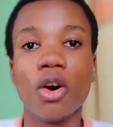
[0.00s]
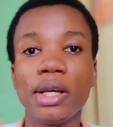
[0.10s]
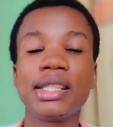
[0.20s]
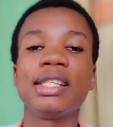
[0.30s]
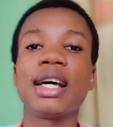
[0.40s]
or
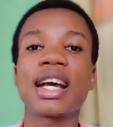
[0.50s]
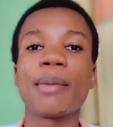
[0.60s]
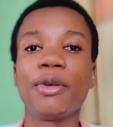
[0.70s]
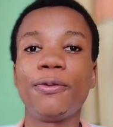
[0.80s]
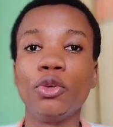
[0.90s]
it either
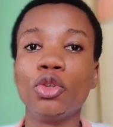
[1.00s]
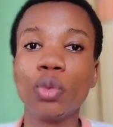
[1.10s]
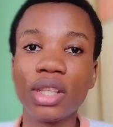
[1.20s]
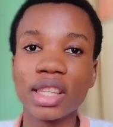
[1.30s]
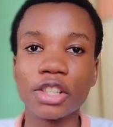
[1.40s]
can be filled
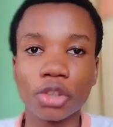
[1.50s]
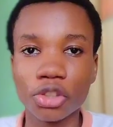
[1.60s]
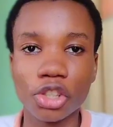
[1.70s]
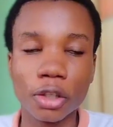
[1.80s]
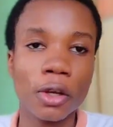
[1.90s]
with
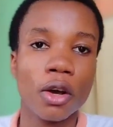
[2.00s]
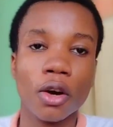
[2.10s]
nitrogen,